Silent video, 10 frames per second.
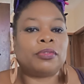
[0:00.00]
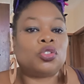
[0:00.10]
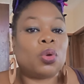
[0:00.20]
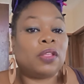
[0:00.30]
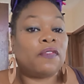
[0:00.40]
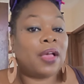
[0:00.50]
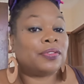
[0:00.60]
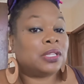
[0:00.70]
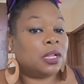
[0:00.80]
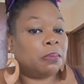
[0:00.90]
25
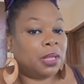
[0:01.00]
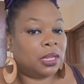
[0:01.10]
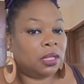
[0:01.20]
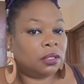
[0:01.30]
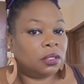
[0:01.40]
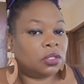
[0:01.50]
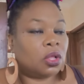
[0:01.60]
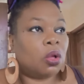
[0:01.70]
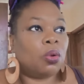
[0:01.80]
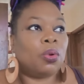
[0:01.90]
cents a minute.
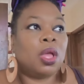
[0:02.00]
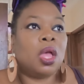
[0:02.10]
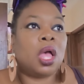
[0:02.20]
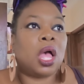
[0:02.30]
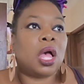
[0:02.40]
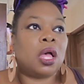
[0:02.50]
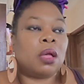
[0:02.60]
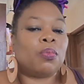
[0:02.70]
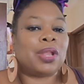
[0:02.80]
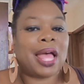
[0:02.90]
So
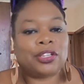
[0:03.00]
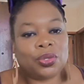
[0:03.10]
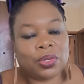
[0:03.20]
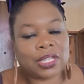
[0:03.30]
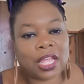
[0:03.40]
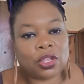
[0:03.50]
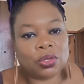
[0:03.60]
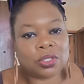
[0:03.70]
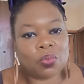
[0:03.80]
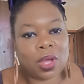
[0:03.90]
what I do is I
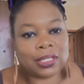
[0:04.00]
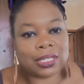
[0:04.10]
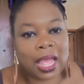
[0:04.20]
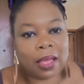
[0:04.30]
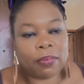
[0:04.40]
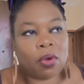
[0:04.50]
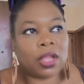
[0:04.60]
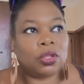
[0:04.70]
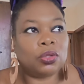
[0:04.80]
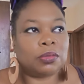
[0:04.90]
use the WhatsApp or I
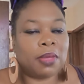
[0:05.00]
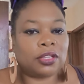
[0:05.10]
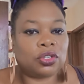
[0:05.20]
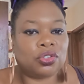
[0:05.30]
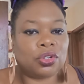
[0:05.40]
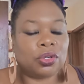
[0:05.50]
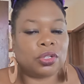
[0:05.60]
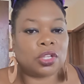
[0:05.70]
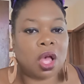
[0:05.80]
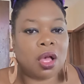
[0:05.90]
use Messenger to
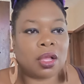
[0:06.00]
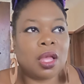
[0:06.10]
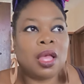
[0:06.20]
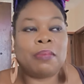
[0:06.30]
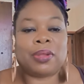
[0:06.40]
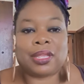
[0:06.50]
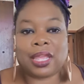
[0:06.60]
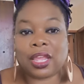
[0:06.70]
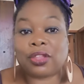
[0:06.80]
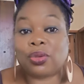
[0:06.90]
talk. But
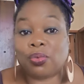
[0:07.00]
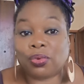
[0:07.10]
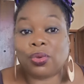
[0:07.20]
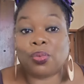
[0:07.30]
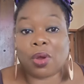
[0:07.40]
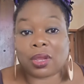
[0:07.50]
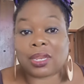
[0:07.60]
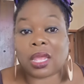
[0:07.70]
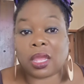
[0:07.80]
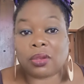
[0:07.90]
again, you work in
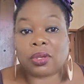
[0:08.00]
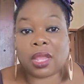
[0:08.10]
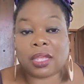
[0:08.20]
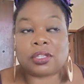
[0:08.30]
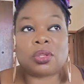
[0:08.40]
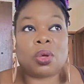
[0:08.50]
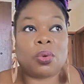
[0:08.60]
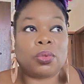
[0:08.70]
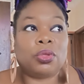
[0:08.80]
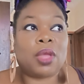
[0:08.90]
that internet,
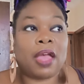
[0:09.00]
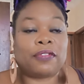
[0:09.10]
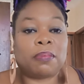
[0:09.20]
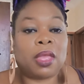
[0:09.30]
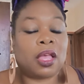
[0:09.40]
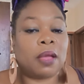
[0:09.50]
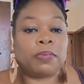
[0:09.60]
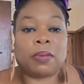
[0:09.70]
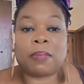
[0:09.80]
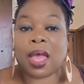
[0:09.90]
so you have to make up
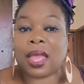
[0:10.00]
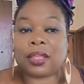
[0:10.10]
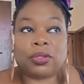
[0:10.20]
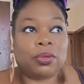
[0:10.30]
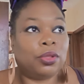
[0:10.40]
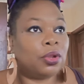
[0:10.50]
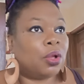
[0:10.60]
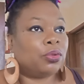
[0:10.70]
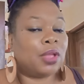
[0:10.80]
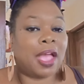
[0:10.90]
your mind. You
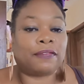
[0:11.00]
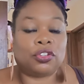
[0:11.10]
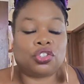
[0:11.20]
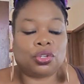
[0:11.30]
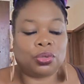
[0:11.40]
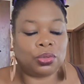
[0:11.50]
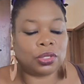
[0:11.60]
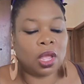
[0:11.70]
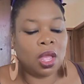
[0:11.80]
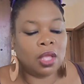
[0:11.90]
have to choose.
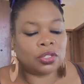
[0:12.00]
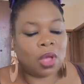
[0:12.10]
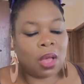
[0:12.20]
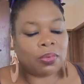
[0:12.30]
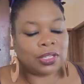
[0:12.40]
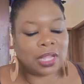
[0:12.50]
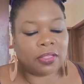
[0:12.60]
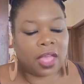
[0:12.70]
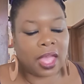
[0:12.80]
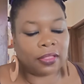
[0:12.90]
So I would say
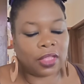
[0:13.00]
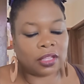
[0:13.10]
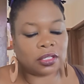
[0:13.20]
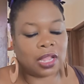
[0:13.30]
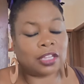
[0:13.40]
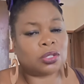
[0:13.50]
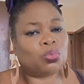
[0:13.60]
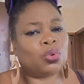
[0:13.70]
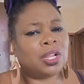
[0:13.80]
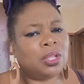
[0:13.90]
that's
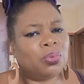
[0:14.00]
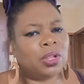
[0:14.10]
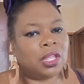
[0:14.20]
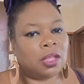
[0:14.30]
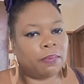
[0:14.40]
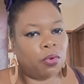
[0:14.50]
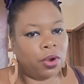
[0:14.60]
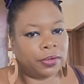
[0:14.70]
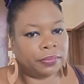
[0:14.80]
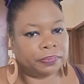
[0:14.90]
really really
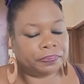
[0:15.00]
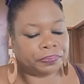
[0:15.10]
important